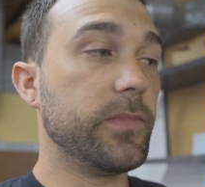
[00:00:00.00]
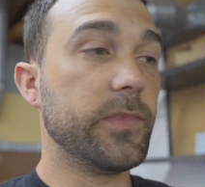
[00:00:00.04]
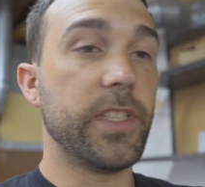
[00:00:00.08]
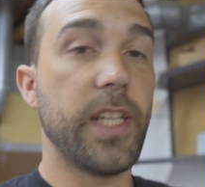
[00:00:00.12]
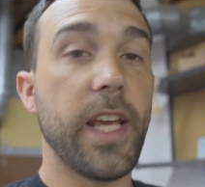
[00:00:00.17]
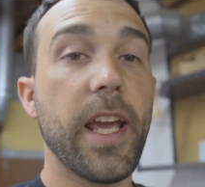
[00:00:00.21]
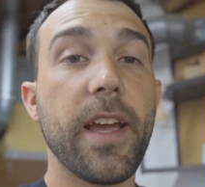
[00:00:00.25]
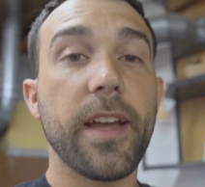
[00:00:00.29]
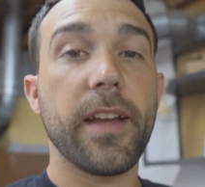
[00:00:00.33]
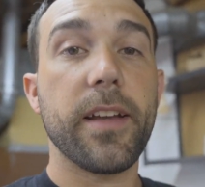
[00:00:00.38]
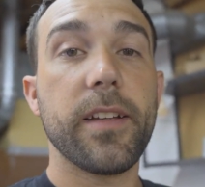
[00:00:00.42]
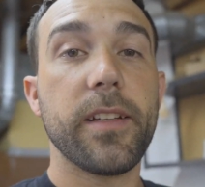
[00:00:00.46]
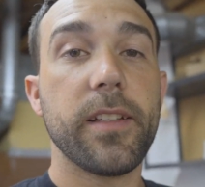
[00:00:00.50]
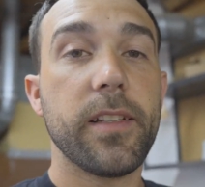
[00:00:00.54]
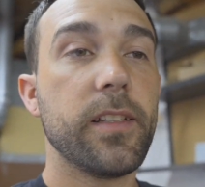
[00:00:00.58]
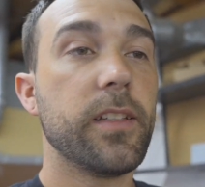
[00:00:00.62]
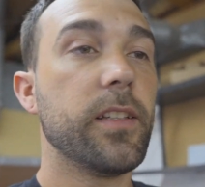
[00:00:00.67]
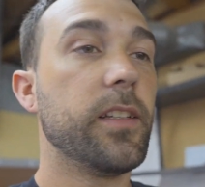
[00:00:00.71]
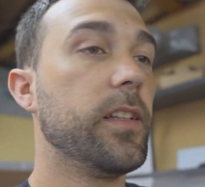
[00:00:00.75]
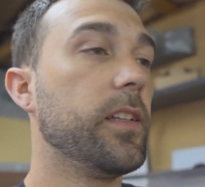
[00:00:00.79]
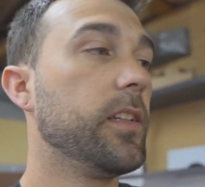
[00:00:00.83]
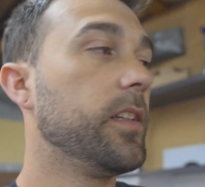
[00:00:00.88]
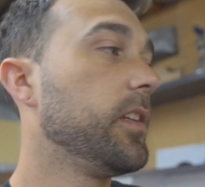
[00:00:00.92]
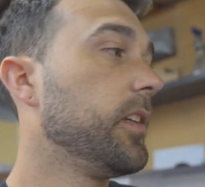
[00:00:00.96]
Yeah,
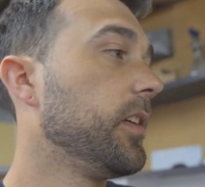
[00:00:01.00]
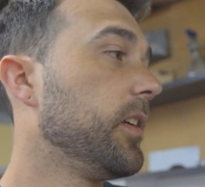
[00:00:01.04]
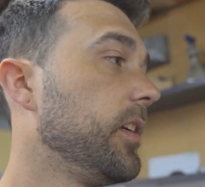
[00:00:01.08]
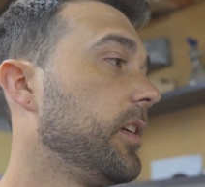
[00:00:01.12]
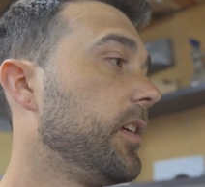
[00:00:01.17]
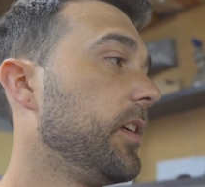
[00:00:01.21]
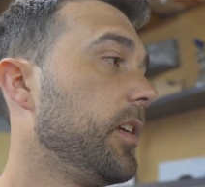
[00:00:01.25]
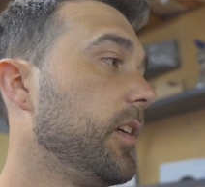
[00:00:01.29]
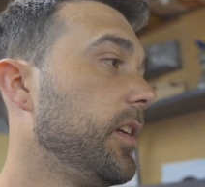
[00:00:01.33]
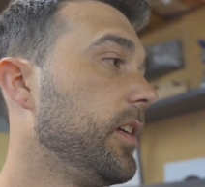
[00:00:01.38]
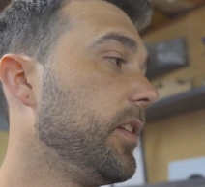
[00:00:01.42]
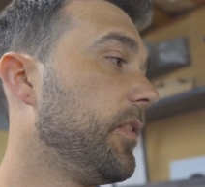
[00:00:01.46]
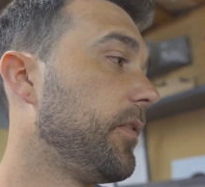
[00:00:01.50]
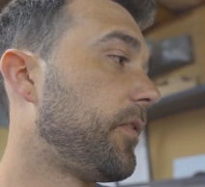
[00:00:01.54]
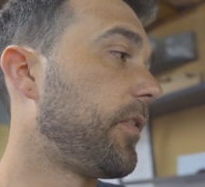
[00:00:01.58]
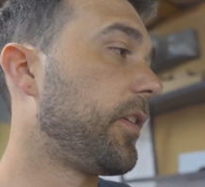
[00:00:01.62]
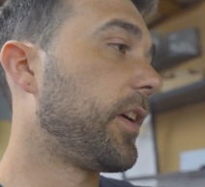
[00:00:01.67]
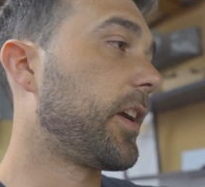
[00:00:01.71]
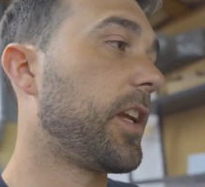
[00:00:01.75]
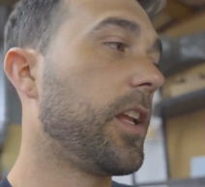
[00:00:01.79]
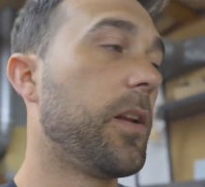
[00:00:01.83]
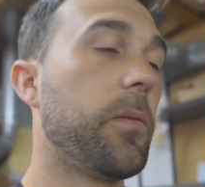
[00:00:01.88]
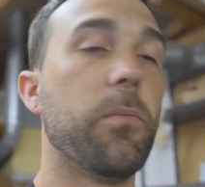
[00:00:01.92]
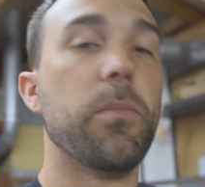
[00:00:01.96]
in
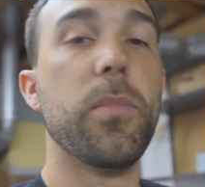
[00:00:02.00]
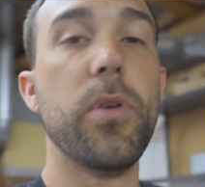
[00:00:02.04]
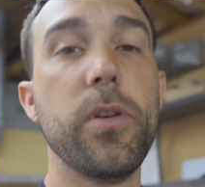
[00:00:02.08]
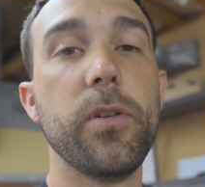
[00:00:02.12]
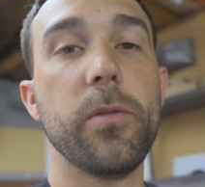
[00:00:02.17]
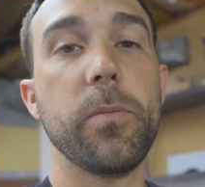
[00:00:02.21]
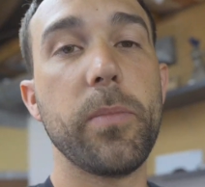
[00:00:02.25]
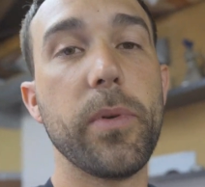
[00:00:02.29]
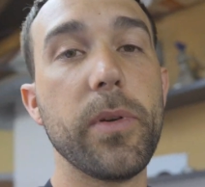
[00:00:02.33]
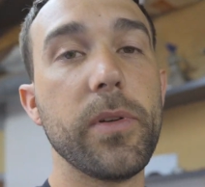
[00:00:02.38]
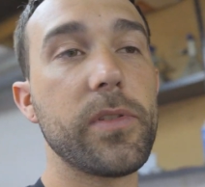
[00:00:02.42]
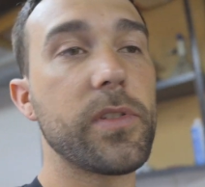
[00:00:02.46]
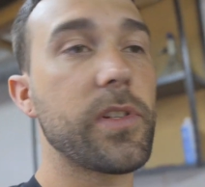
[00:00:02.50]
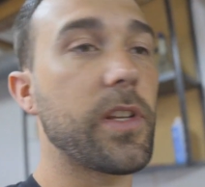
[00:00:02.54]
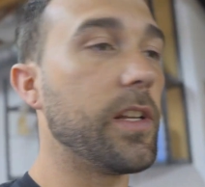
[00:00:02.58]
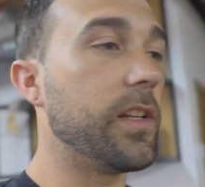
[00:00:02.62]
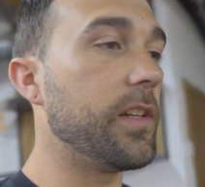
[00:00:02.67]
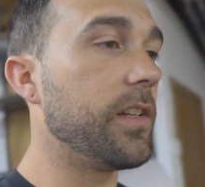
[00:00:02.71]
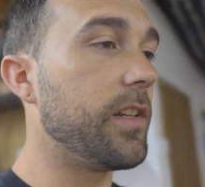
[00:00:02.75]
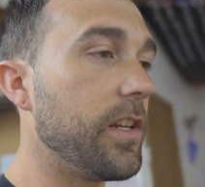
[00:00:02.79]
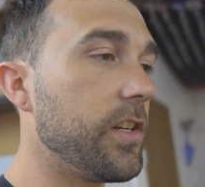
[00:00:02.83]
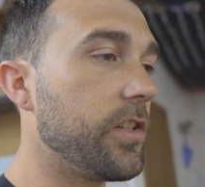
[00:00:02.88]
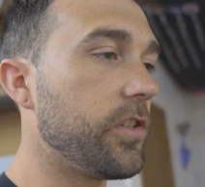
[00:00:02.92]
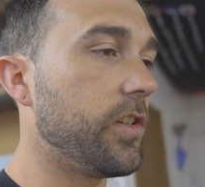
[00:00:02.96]
freaking moon boost
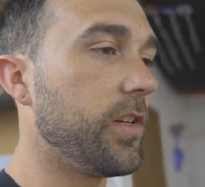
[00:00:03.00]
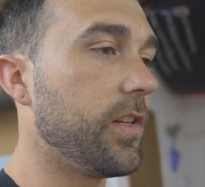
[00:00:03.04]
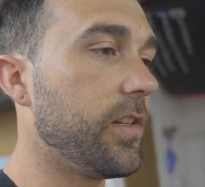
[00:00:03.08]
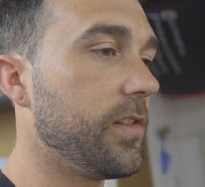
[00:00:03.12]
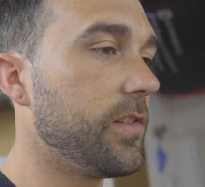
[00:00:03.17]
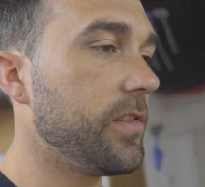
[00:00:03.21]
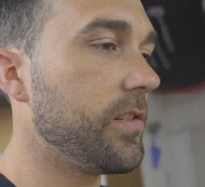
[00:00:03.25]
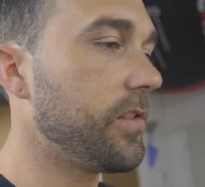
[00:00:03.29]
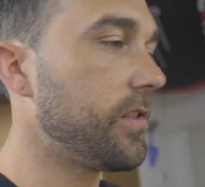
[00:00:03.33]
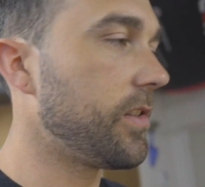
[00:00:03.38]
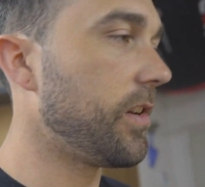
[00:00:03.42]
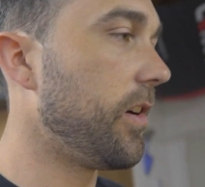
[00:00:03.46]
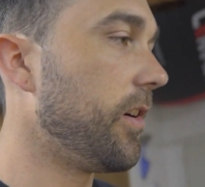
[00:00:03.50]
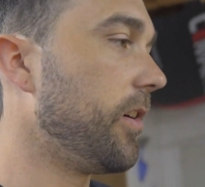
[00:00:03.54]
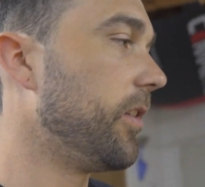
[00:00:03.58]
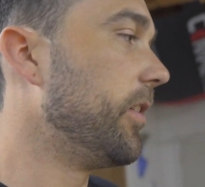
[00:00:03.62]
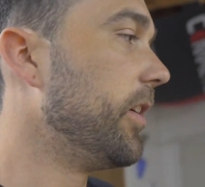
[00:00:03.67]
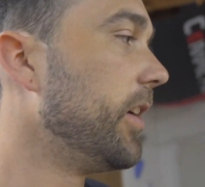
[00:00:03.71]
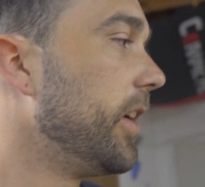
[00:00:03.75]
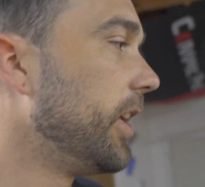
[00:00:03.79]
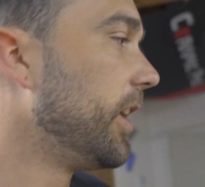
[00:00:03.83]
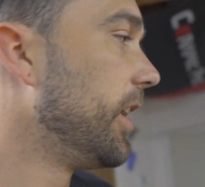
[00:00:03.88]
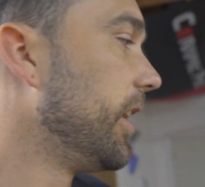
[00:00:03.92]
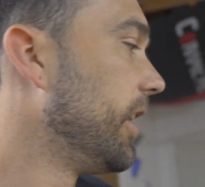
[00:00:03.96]
conditions.
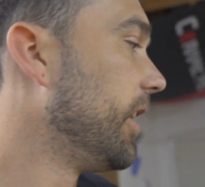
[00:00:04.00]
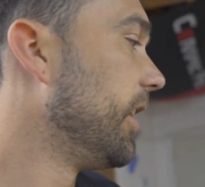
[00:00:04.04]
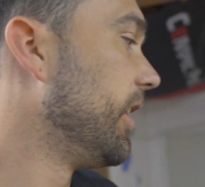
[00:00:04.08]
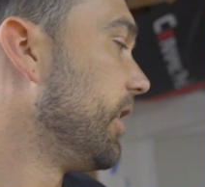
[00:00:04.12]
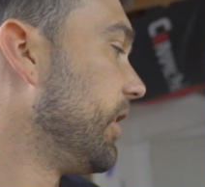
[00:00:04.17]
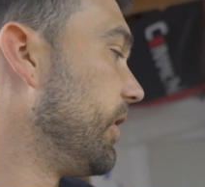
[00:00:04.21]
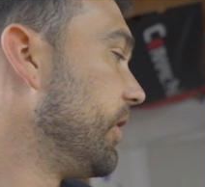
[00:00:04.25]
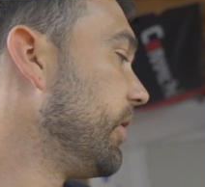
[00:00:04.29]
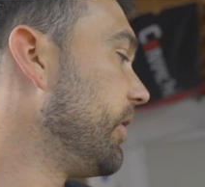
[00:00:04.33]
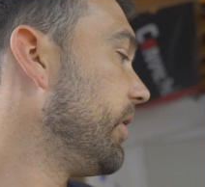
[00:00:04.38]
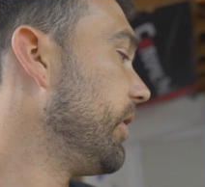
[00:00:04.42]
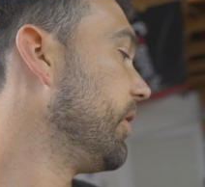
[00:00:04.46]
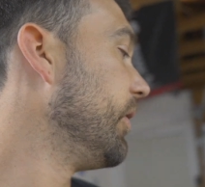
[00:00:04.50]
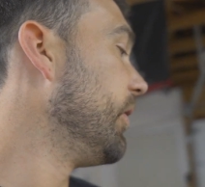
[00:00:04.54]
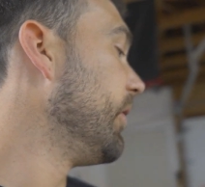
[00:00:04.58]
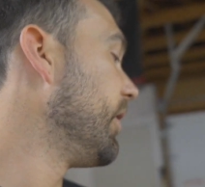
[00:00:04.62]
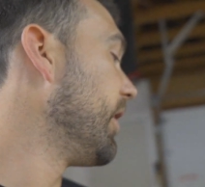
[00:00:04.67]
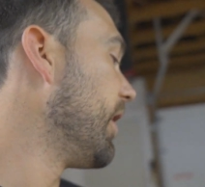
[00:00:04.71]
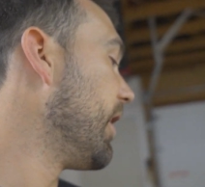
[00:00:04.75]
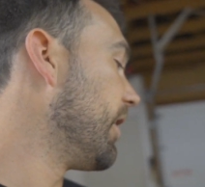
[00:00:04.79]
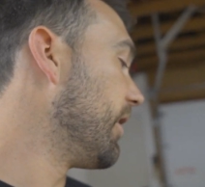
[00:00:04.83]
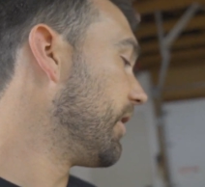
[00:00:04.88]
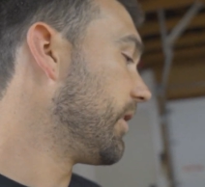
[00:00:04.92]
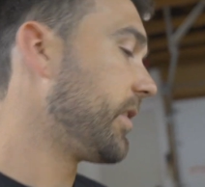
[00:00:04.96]
So who
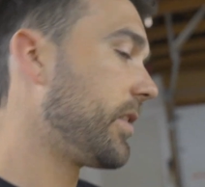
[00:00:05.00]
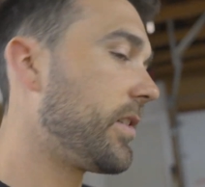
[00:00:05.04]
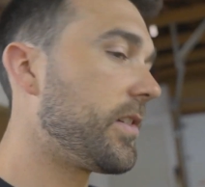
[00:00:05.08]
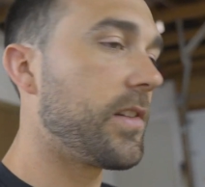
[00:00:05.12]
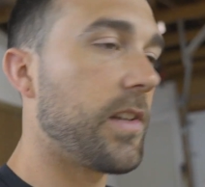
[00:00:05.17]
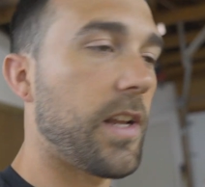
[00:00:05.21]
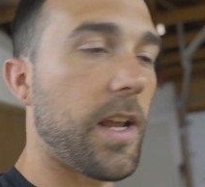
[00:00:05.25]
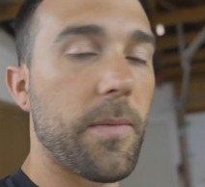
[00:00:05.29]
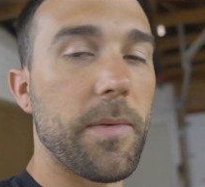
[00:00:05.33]
who knows?